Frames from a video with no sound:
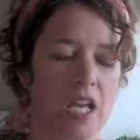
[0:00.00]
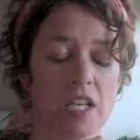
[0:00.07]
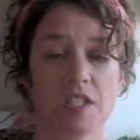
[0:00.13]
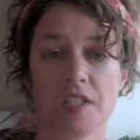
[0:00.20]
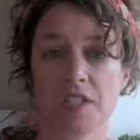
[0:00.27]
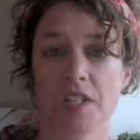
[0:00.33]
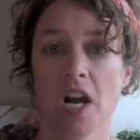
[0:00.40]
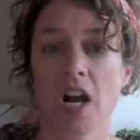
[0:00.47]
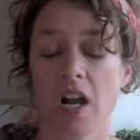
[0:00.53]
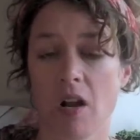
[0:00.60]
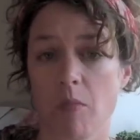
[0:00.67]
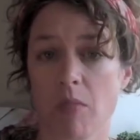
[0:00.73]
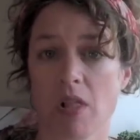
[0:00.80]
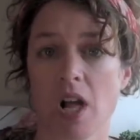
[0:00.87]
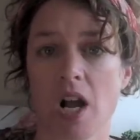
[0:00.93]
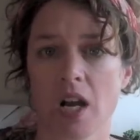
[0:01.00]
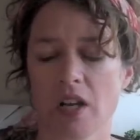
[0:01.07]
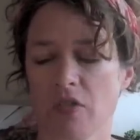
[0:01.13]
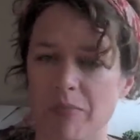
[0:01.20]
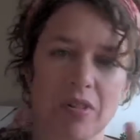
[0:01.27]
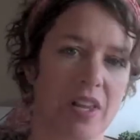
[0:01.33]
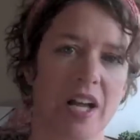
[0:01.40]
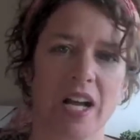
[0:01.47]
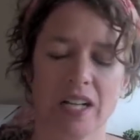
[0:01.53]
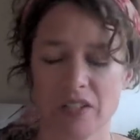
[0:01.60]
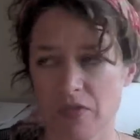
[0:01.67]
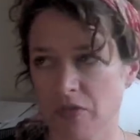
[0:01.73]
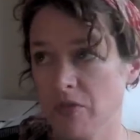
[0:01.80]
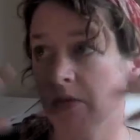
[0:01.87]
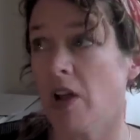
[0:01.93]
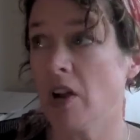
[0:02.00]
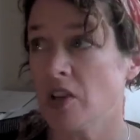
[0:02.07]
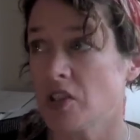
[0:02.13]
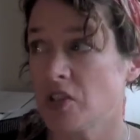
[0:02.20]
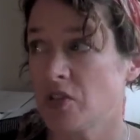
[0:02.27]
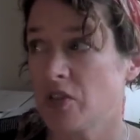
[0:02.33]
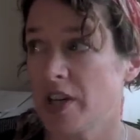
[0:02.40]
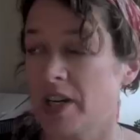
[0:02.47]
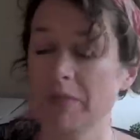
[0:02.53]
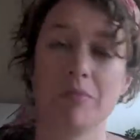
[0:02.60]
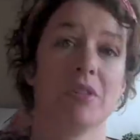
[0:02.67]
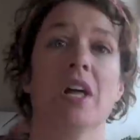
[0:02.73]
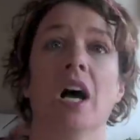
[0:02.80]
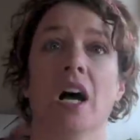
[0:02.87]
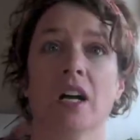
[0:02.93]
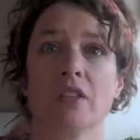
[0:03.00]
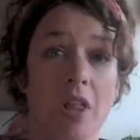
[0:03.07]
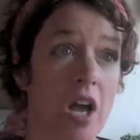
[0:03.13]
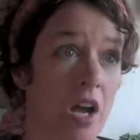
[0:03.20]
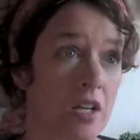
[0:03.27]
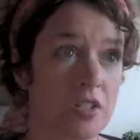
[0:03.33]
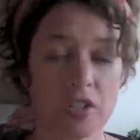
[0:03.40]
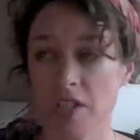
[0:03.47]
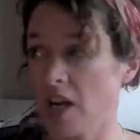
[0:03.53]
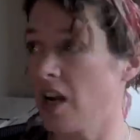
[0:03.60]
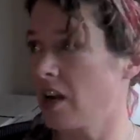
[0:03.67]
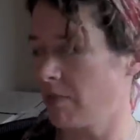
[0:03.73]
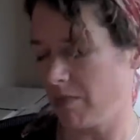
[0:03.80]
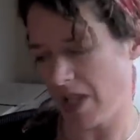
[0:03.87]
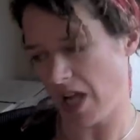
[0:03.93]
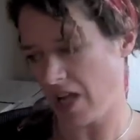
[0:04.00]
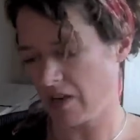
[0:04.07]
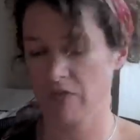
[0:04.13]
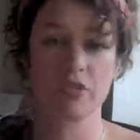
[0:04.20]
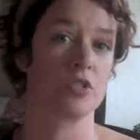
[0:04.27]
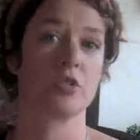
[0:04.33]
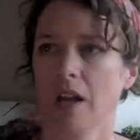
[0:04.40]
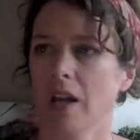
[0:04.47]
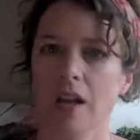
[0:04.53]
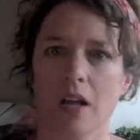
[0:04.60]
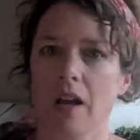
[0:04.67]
stuck, blocked, blocked, frustrated, blocked, blocked, stuck, blocked, frustrated.